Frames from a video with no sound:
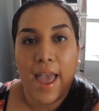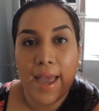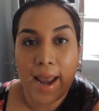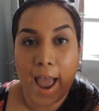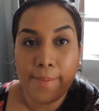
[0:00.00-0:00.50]

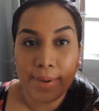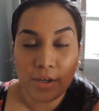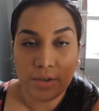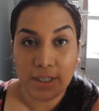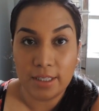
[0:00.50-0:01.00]
And I've
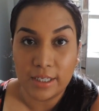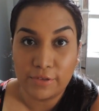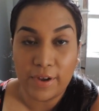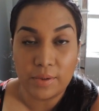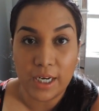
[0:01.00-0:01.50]
been using
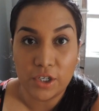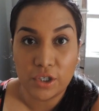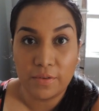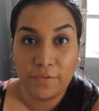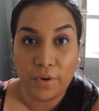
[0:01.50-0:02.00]
this
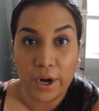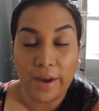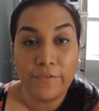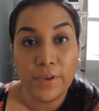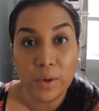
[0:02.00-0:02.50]
foundation for
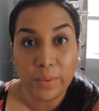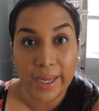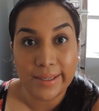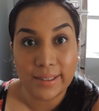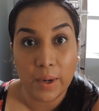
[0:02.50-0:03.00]
a few
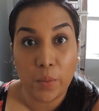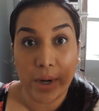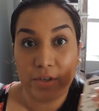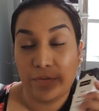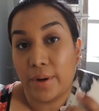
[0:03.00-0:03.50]
weeks
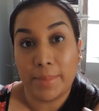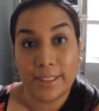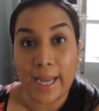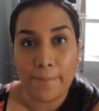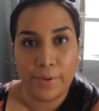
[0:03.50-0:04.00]
from a
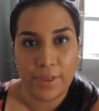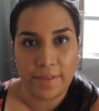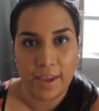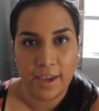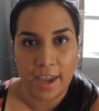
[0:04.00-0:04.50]
sample
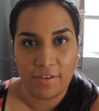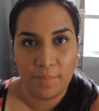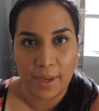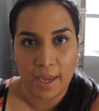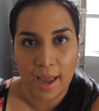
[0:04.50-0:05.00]
that they
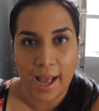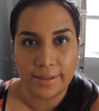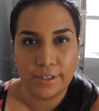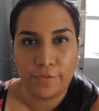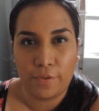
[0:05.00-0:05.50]
gave me
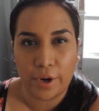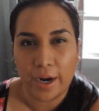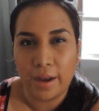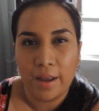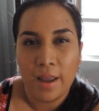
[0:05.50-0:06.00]
at
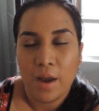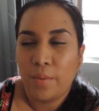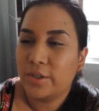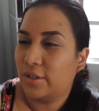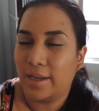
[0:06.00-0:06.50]
Sephora,
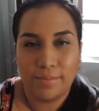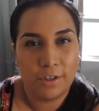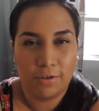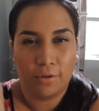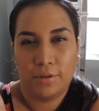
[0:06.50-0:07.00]
which comes
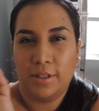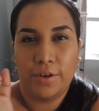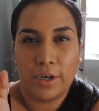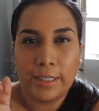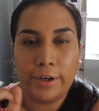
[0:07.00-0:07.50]
in those
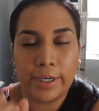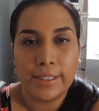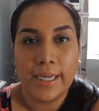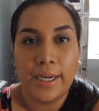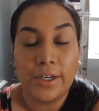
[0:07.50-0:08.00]
little clear
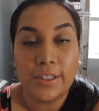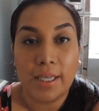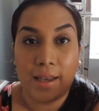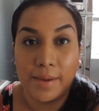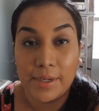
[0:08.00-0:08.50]
containers.
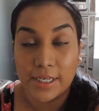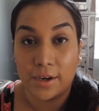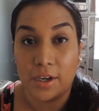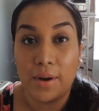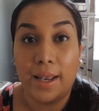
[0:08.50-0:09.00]
And let me
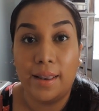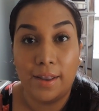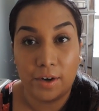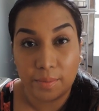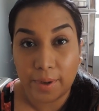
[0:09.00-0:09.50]
tell you, a
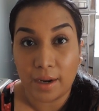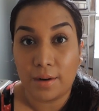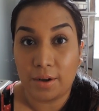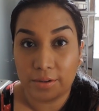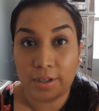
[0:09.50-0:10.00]
little
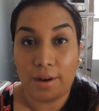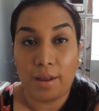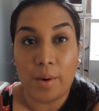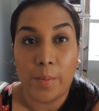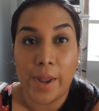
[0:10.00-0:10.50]
bit goes a
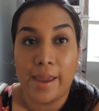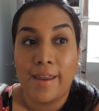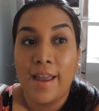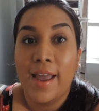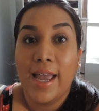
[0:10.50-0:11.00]
long
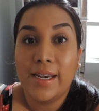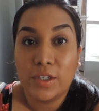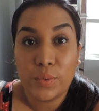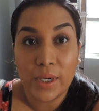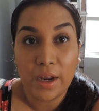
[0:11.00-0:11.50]
way. And
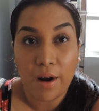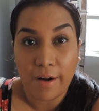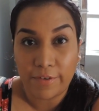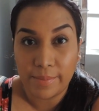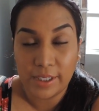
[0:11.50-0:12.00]
it's really
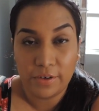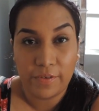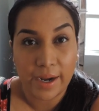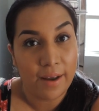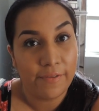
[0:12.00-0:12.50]
hard for me to
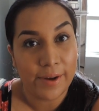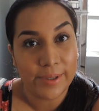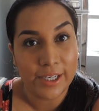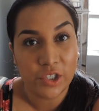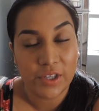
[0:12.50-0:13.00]
find a
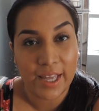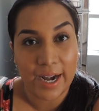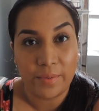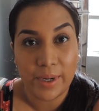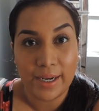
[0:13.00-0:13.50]
foundation
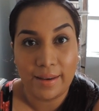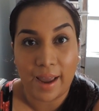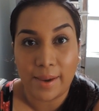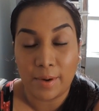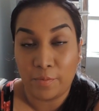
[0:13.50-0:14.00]
that I really
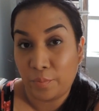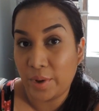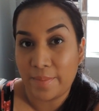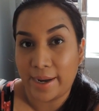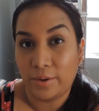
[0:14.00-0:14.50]
like
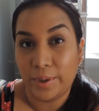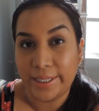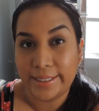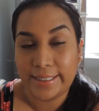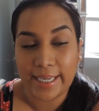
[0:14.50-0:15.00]
with my
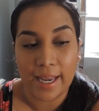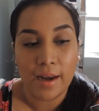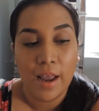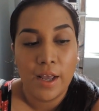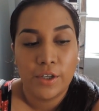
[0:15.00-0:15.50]
oily
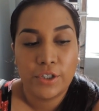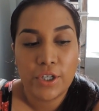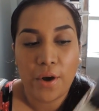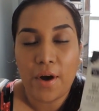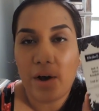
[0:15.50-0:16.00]
skin.
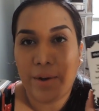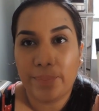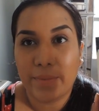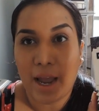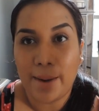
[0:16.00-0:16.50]
So
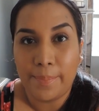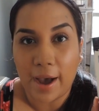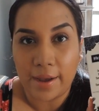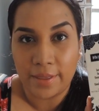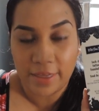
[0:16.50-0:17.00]
I
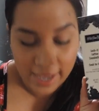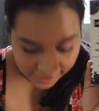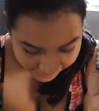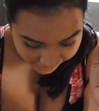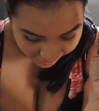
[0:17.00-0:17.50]
bought
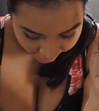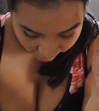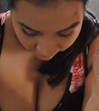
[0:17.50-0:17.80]
this, and I